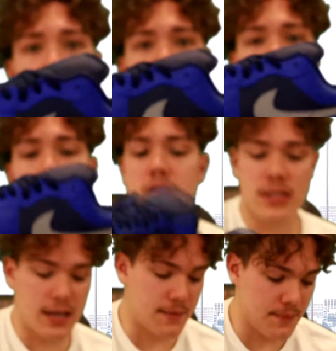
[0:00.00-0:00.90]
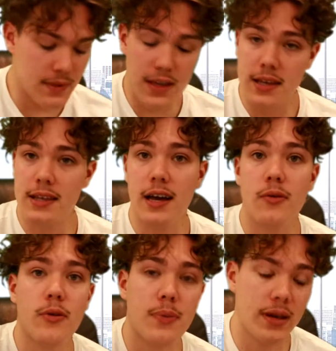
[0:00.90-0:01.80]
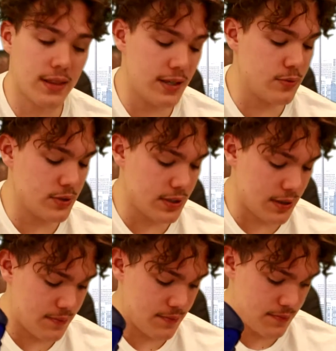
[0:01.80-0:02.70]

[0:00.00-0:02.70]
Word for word: 1 lows and yeah, we picked these ones up.